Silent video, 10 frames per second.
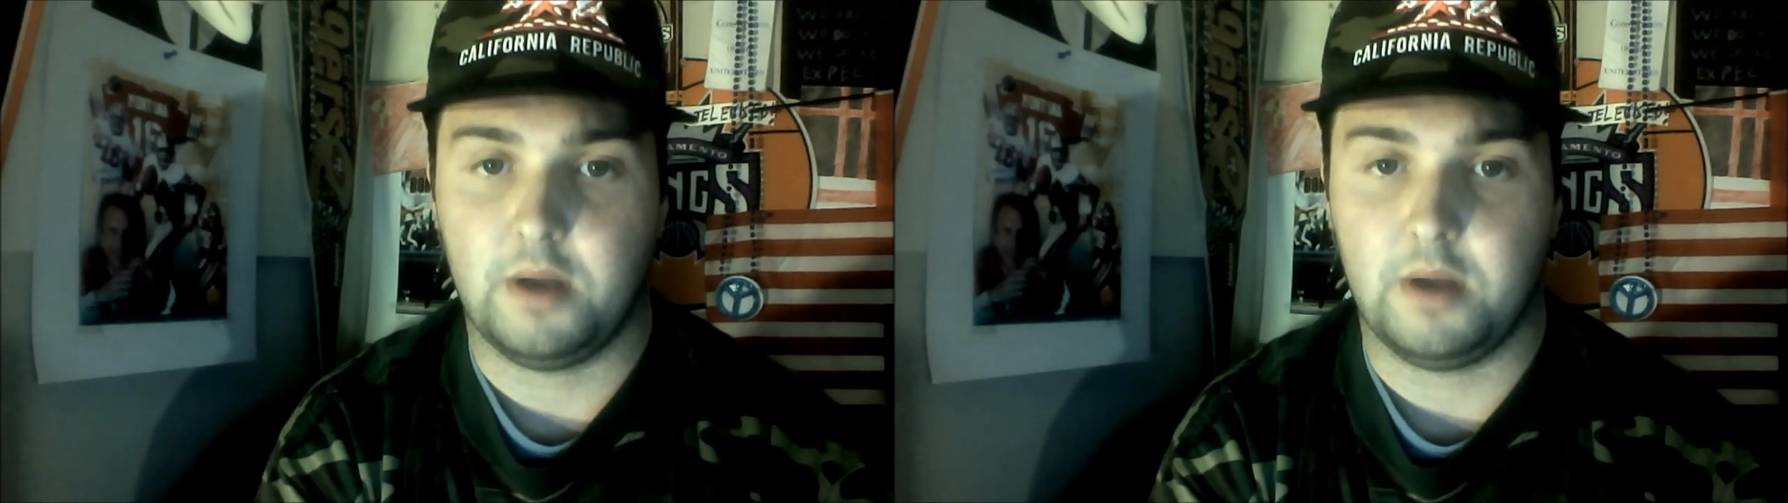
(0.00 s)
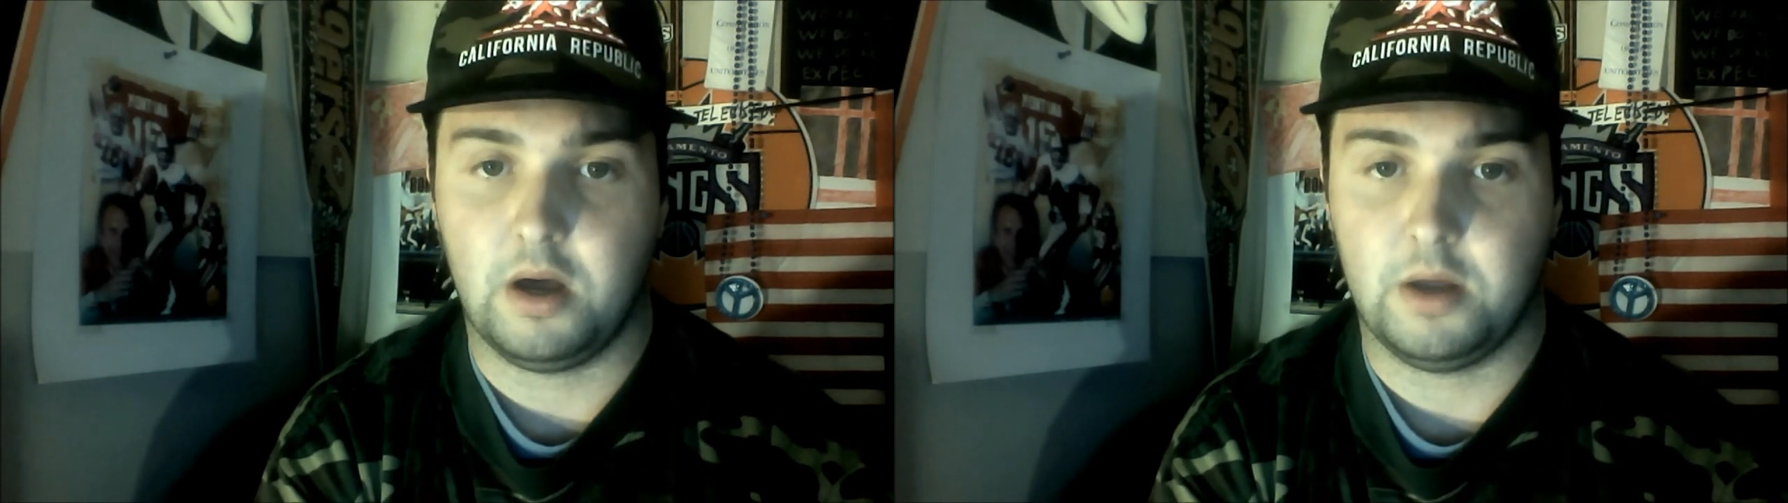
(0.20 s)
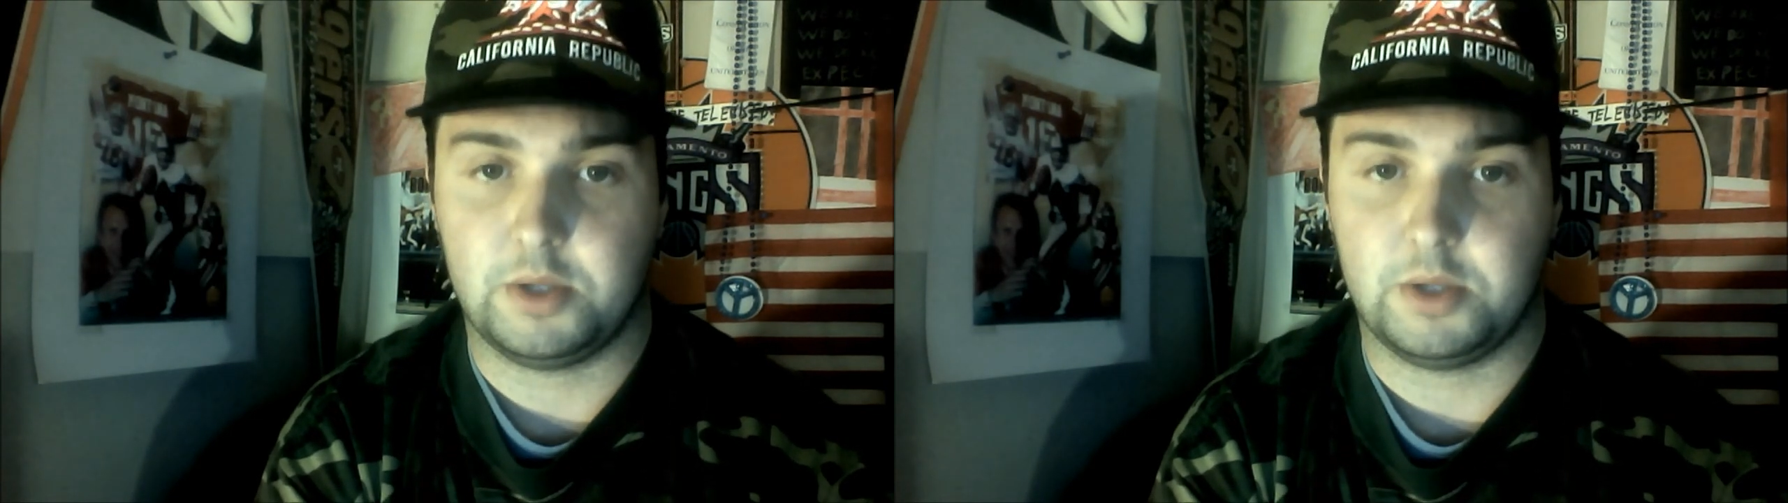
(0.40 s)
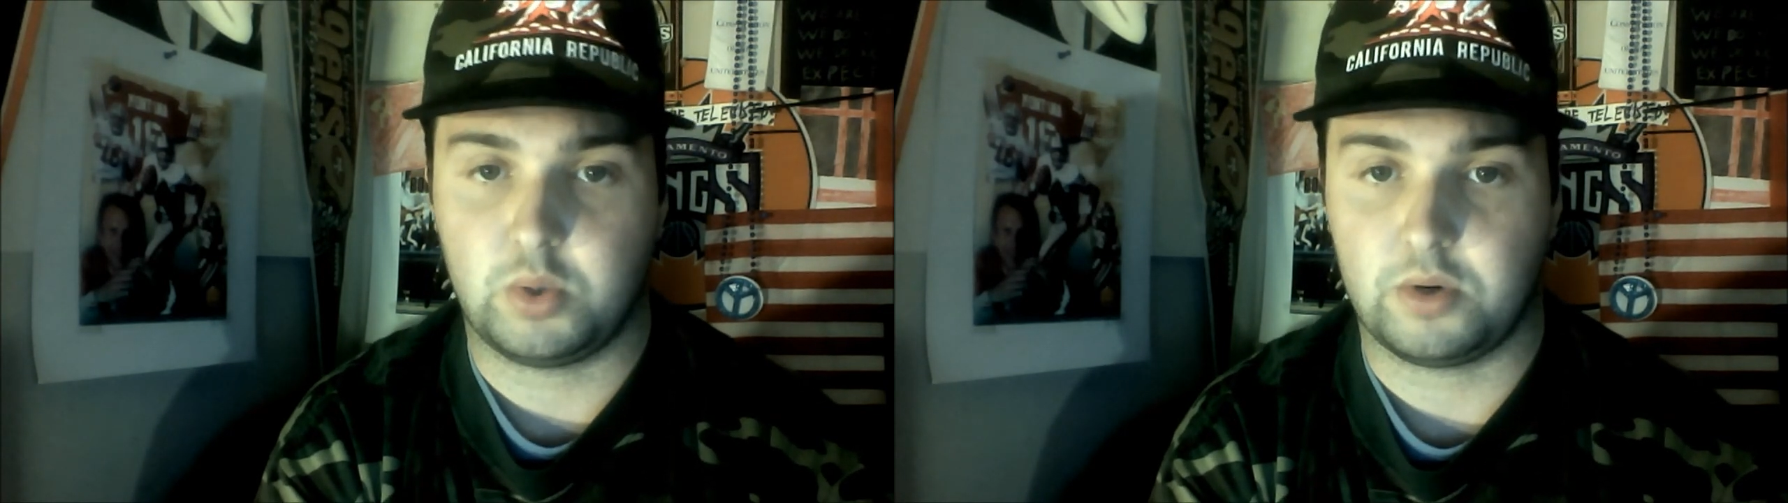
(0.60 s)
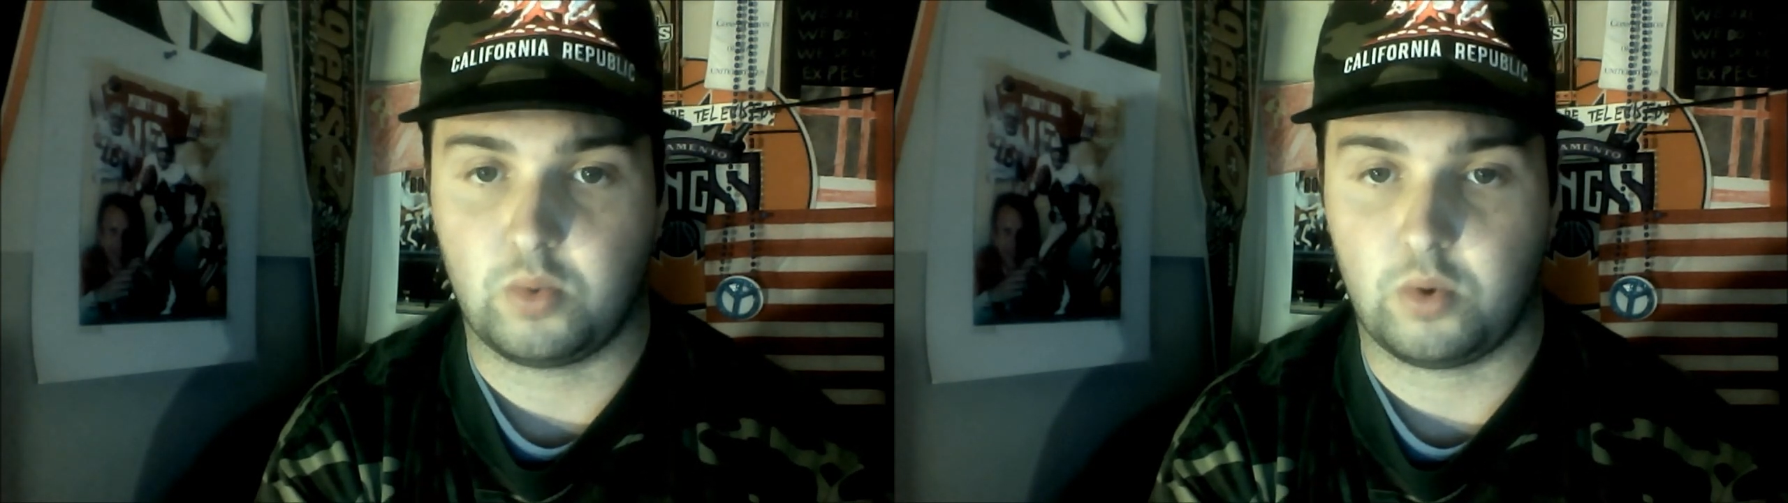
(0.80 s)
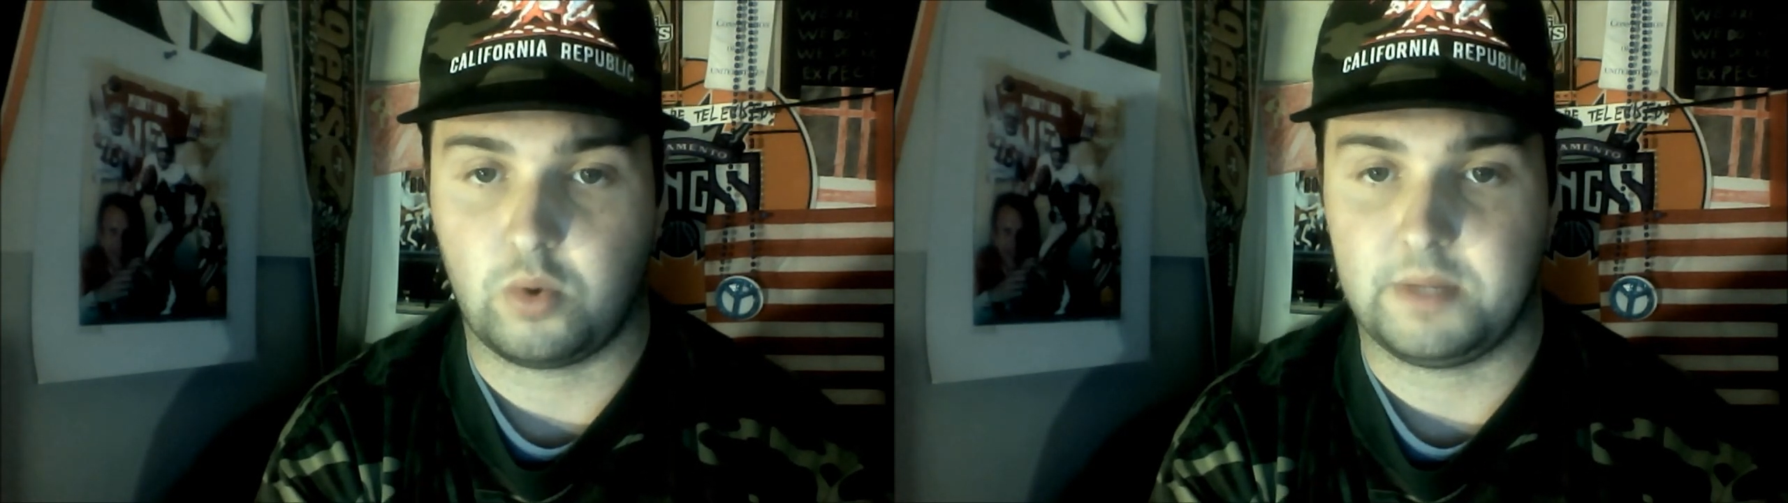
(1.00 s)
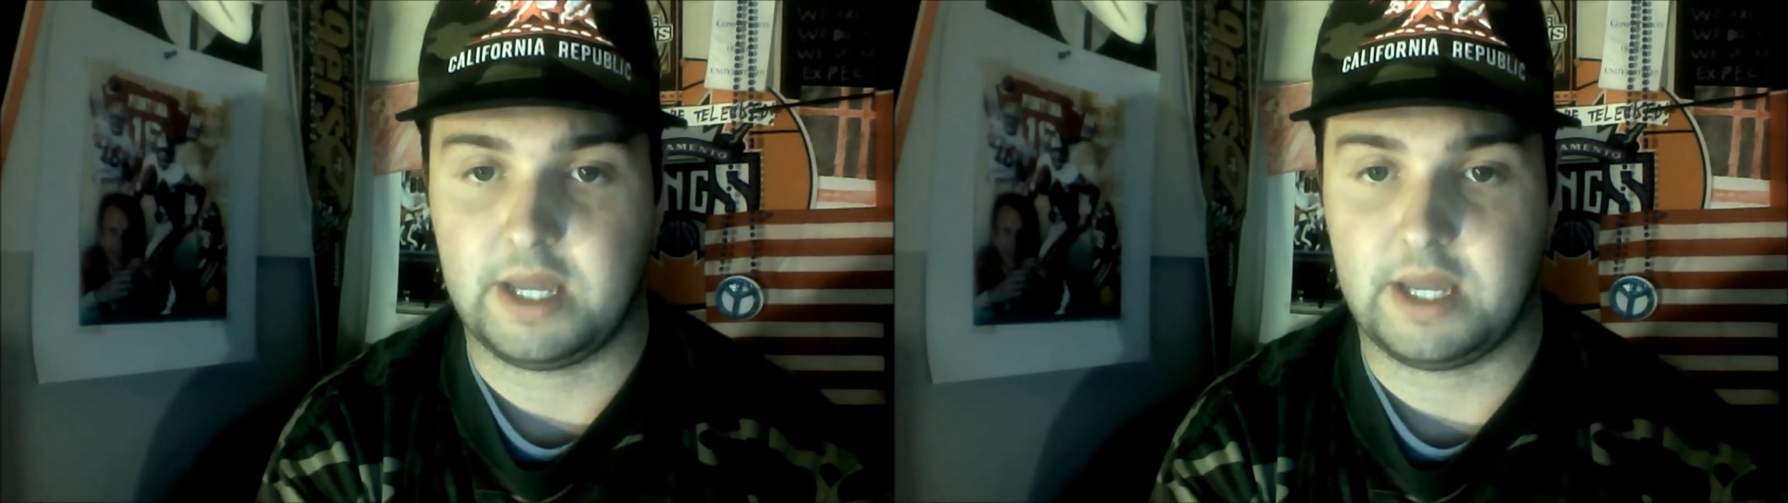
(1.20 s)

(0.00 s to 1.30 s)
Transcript: The, the Twitter war